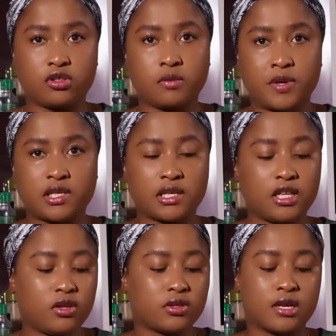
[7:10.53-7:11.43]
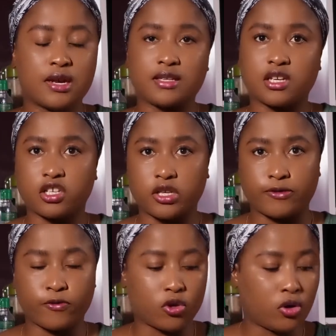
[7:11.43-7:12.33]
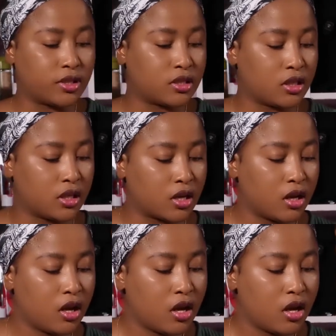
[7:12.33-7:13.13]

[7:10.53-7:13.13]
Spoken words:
So basically use a lighter shade for your concealer.